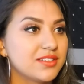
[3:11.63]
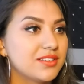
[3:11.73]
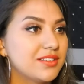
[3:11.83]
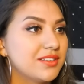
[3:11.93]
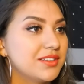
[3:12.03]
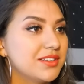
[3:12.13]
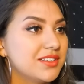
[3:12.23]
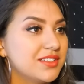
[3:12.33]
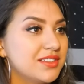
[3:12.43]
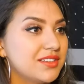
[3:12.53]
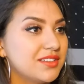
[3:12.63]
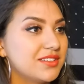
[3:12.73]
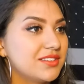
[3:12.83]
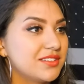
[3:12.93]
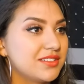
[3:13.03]

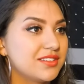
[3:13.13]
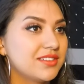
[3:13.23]
(no one is talking)